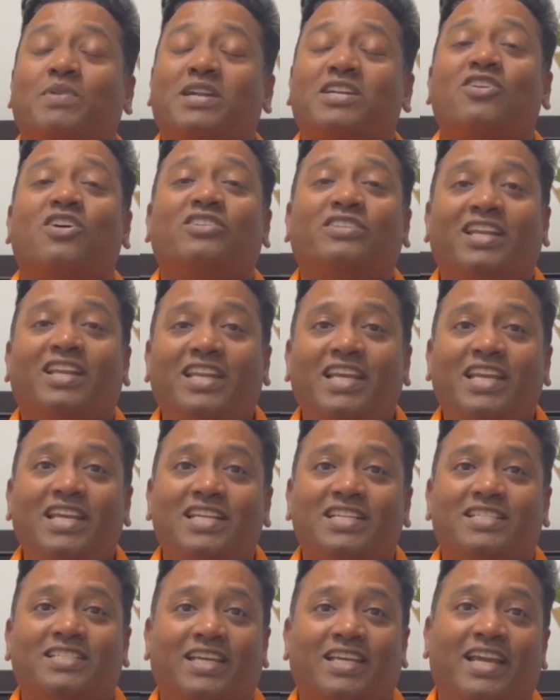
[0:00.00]
but not the
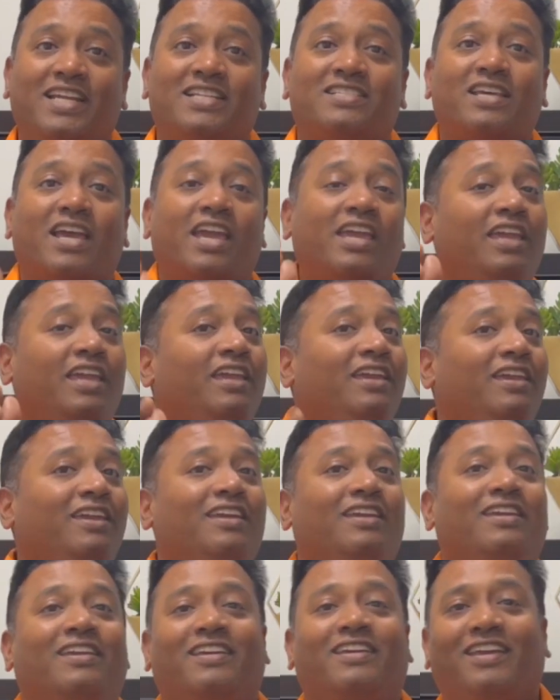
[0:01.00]
least is
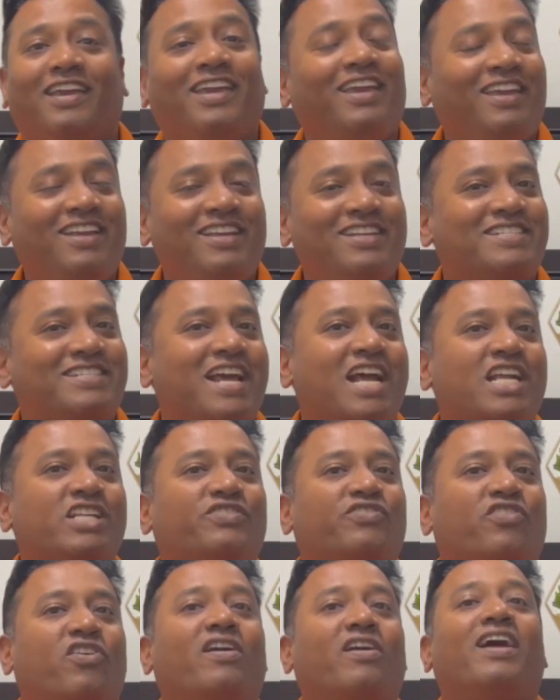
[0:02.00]
E. E
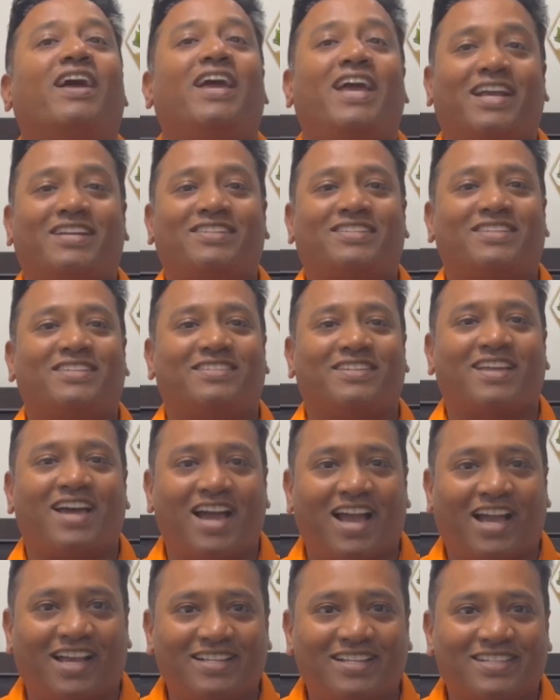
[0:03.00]
stands for
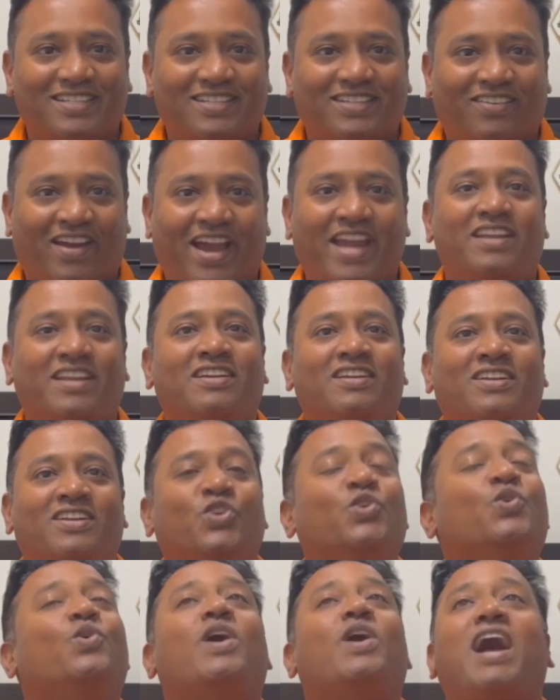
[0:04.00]
exercise, right?
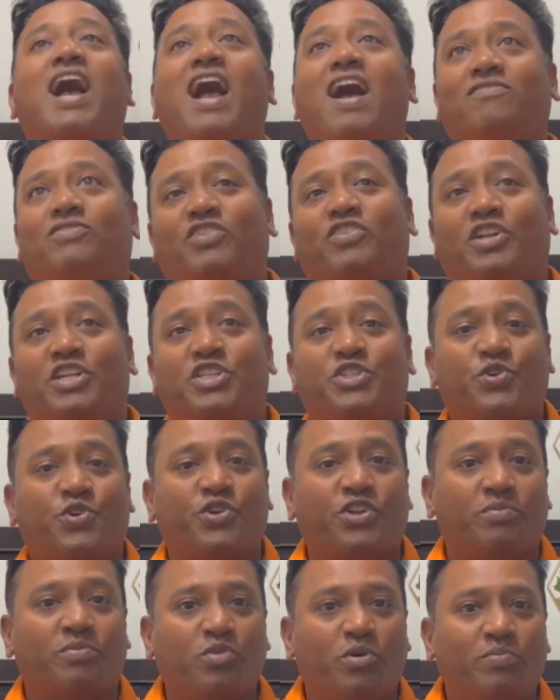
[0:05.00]
You have to restore
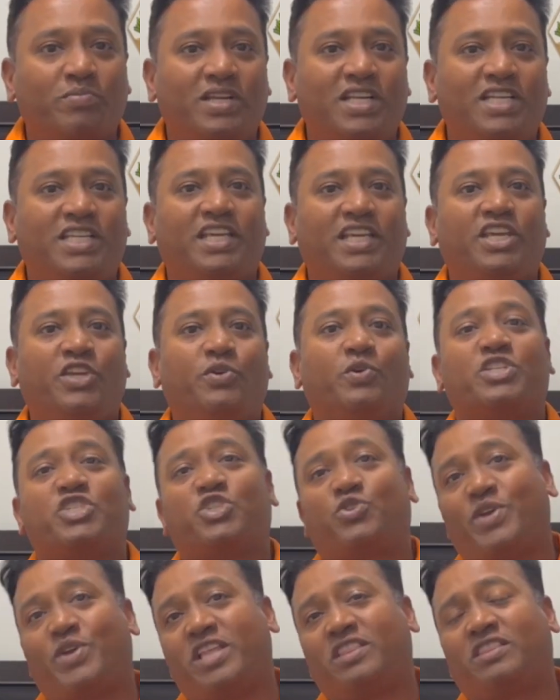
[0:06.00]
your mobility, your
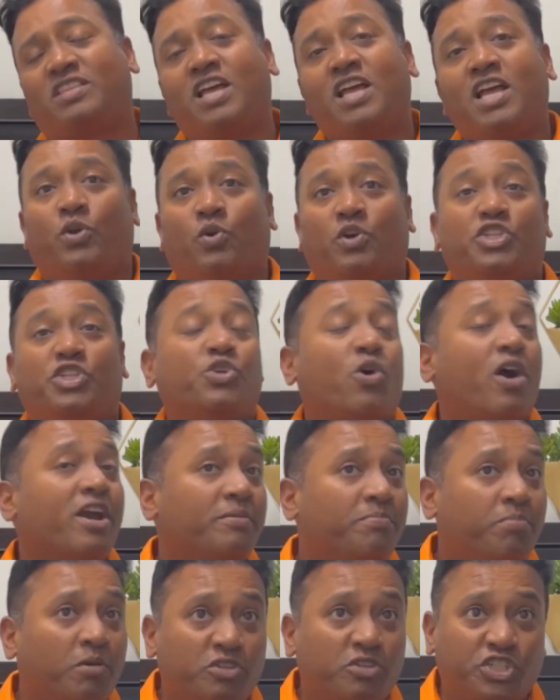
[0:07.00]
strength, your
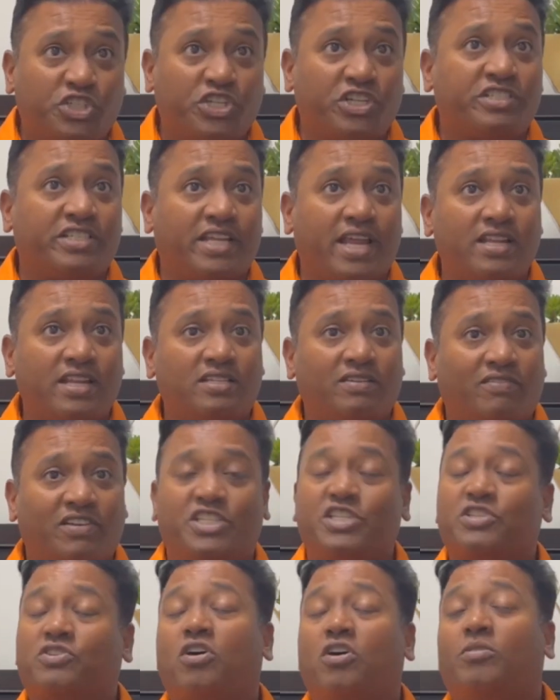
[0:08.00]
joint position sense,
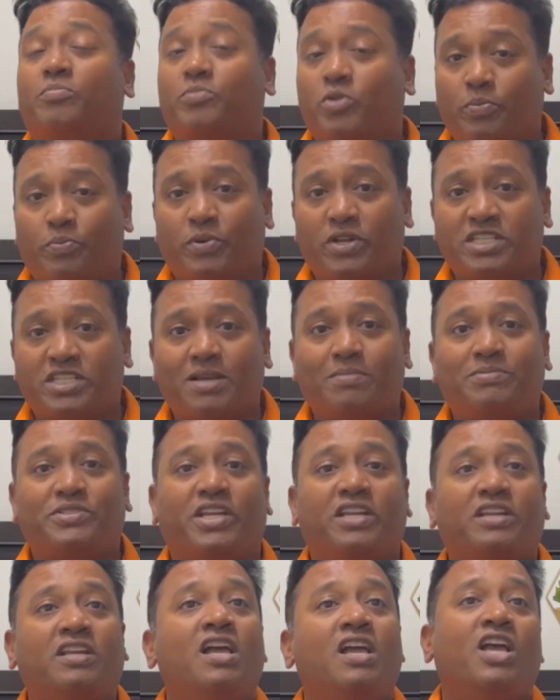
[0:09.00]
which is called
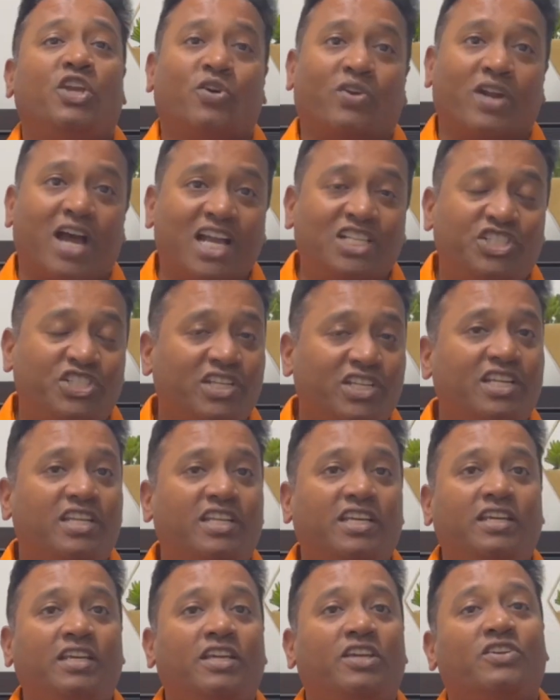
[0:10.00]
proprioception, your
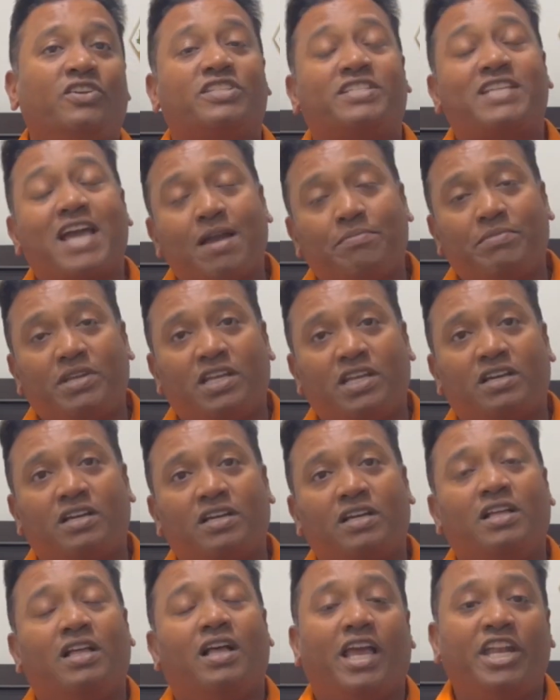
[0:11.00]
agility, stamina,
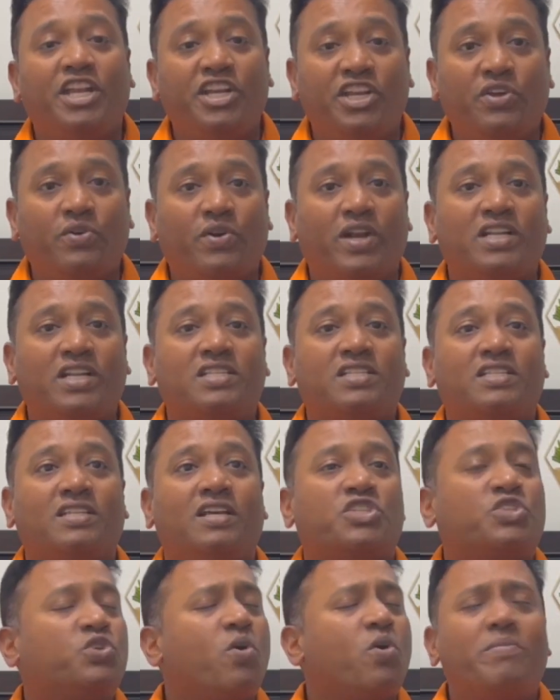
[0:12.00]
endurance,
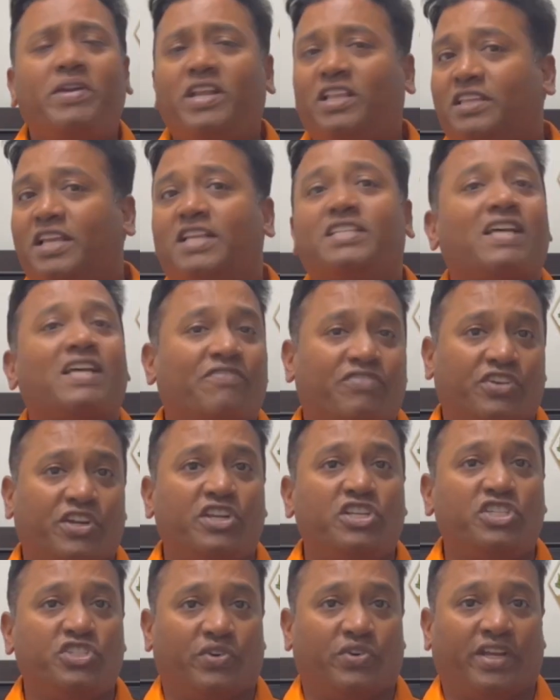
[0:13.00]
so many things after
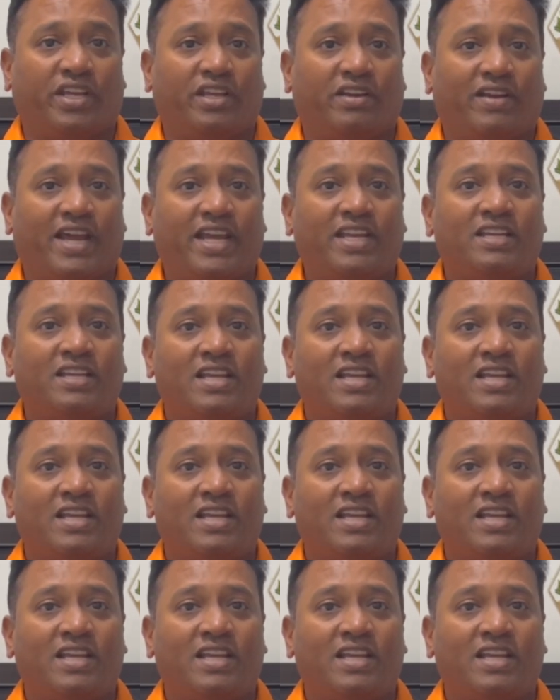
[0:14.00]
injury, right?